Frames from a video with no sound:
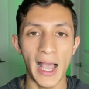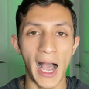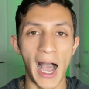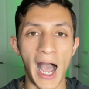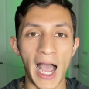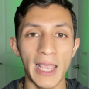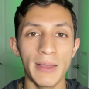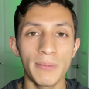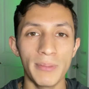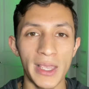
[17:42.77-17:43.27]

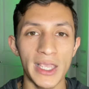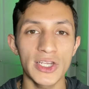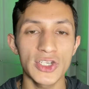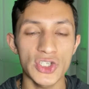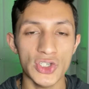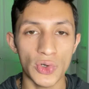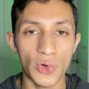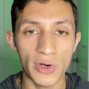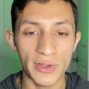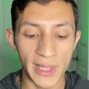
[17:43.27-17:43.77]
I make
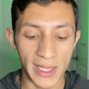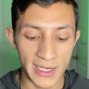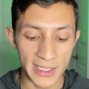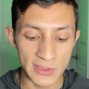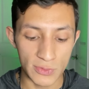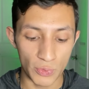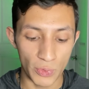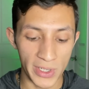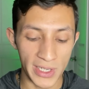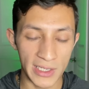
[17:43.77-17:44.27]
sure that
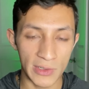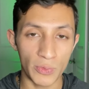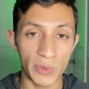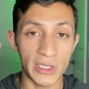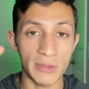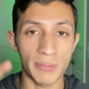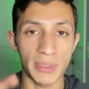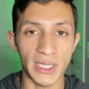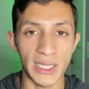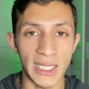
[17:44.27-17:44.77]
it's written
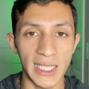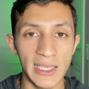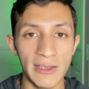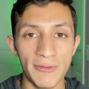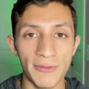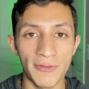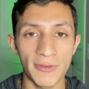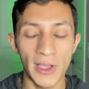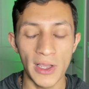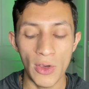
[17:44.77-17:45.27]
with
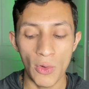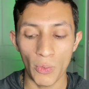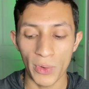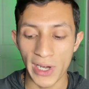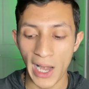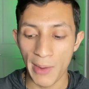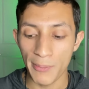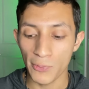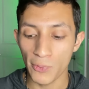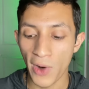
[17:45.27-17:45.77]
belief. When
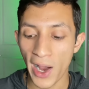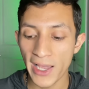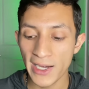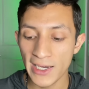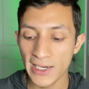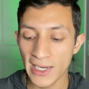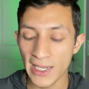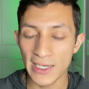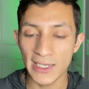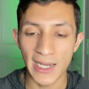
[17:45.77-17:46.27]
I'm
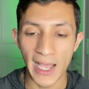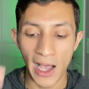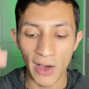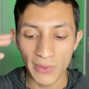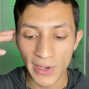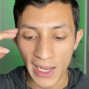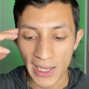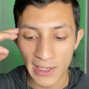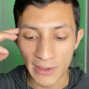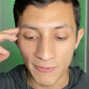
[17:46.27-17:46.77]
writing it
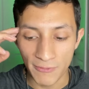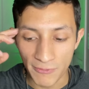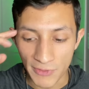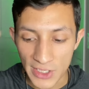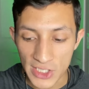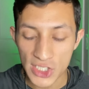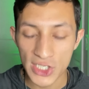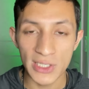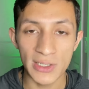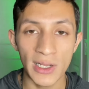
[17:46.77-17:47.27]
down, I
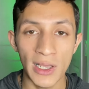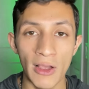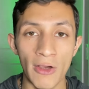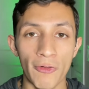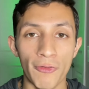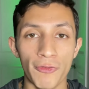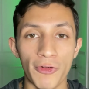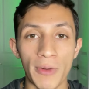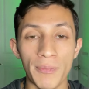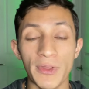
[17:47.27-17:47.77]
envision
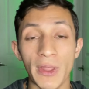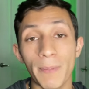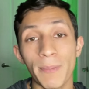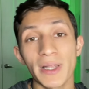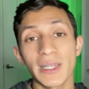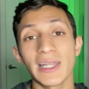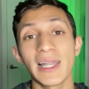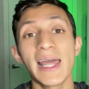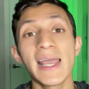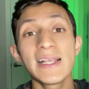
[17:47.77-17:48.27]
from the
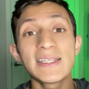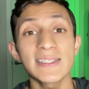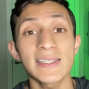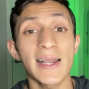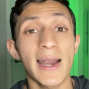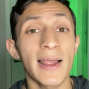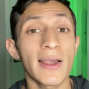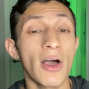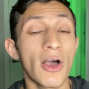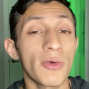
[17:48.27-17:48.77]
place
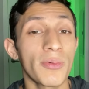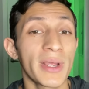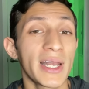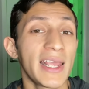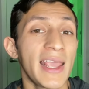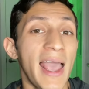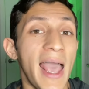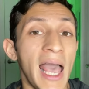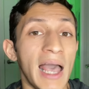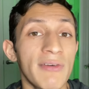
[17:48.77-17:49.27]
that I already
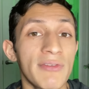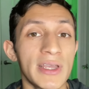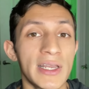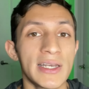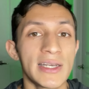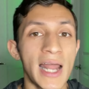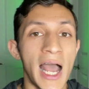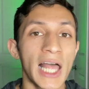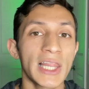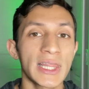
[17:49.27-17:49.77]
have it,
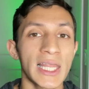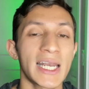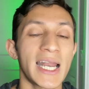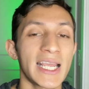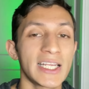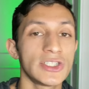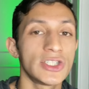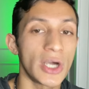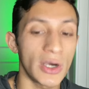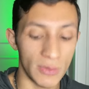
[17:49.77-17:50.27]
not that
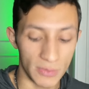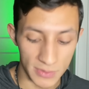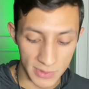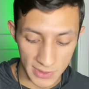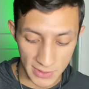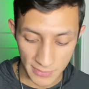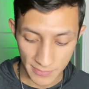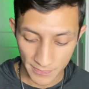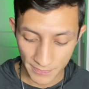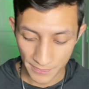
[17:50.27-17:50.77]
I don't.
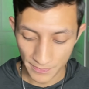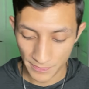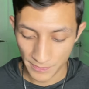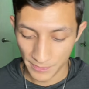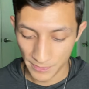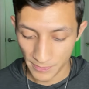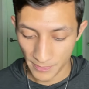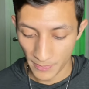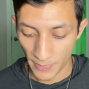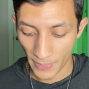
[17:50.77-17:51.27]

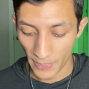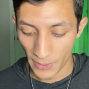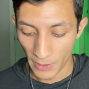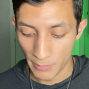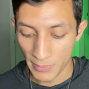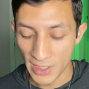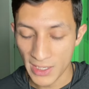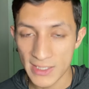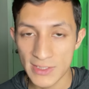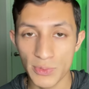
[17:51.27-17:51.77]

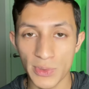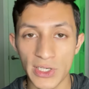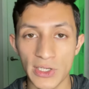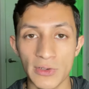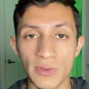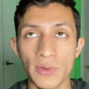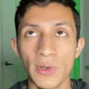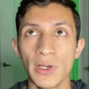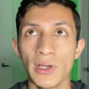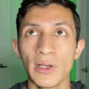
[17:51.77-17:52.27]
Because when
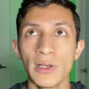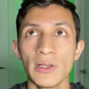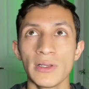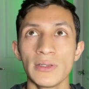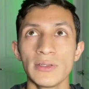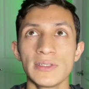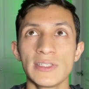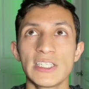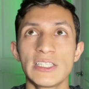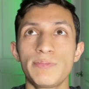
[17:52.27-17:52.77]
you
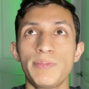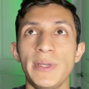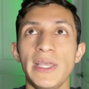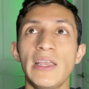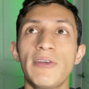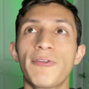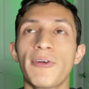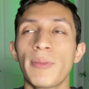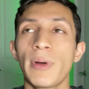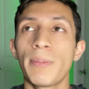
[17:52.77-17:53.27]

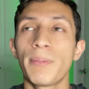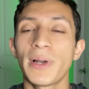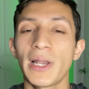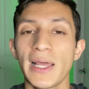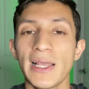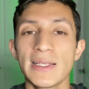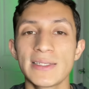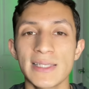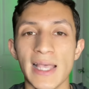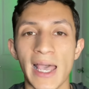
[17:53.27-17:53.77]
speak from a
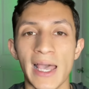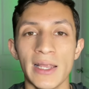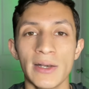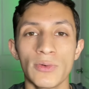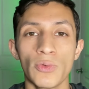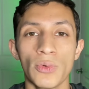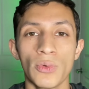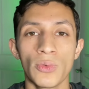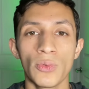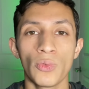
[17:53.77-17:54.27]
place
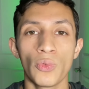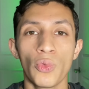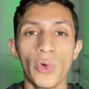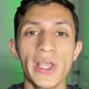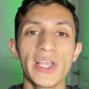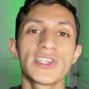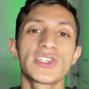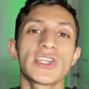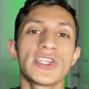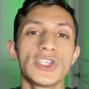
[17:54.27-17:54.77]
and
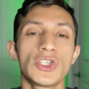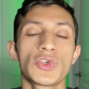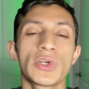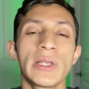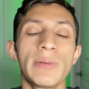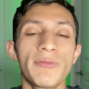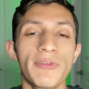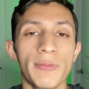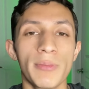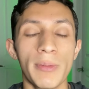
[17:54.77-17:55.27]
wish and
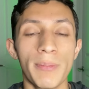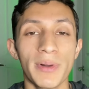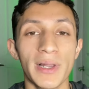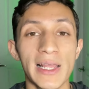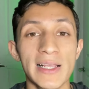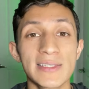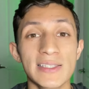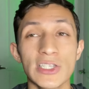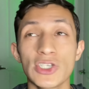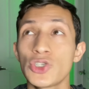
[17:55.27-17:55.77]
dream from a
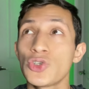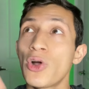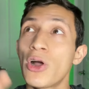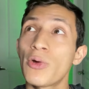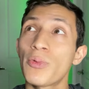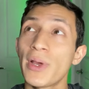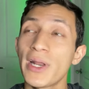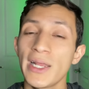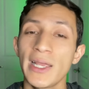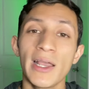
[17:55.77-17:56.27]
place that you
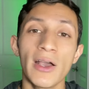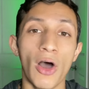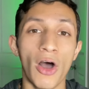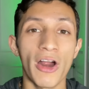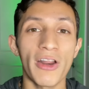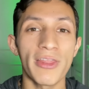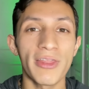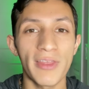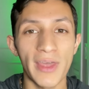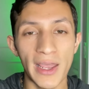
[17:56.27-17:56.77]
already
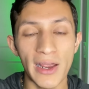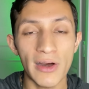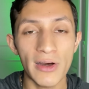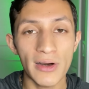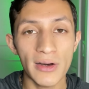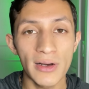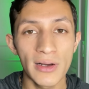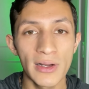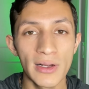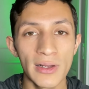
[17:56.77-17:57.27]
are
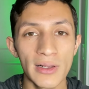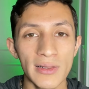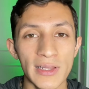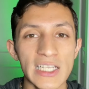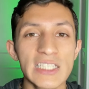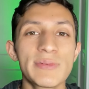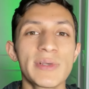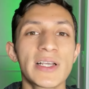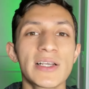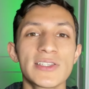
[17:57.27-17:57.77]
there,
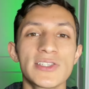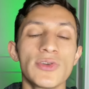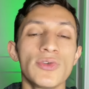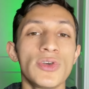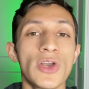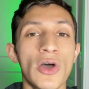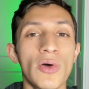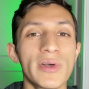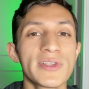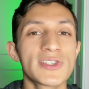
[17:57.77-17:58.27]
that's because you
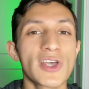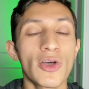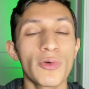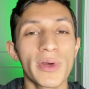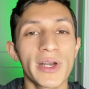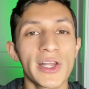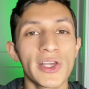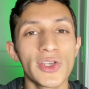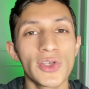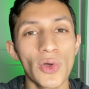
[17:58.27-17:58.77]
know it's
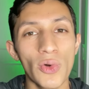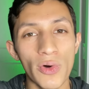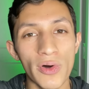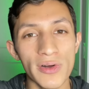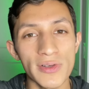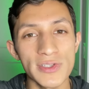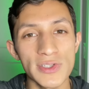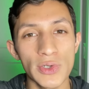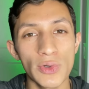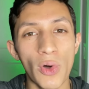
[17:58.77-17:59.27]
already
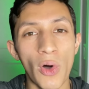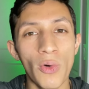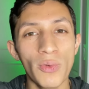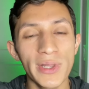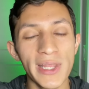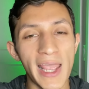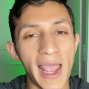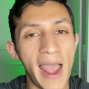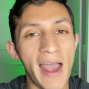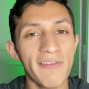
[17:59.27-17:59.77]
yours. You
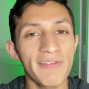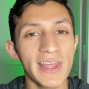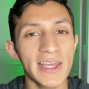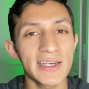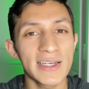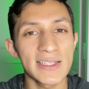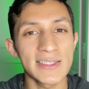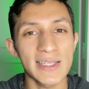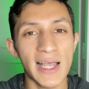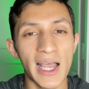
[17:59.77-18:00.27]
only have that
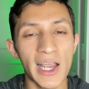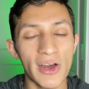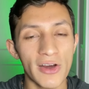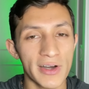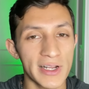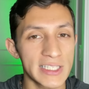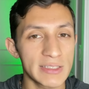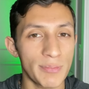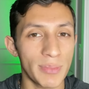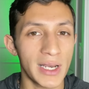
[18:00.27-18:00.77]
desire
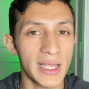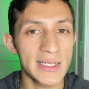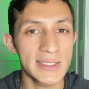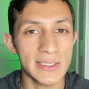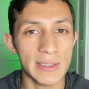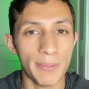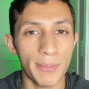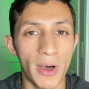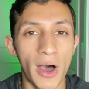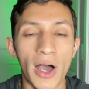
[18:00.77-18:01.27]
and it's
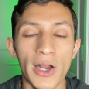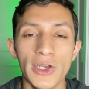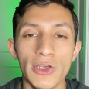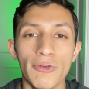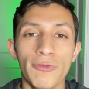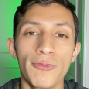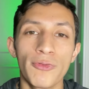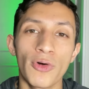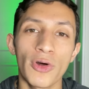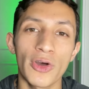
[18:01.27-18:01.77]
placed upon you
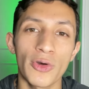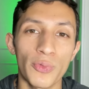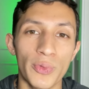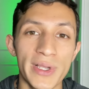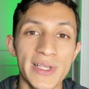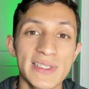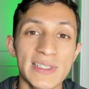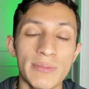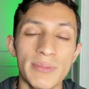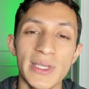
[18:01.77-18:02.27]
for a
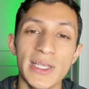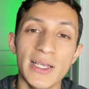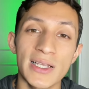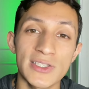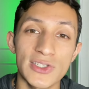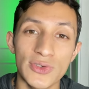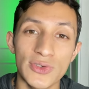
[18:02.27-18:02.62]
reason because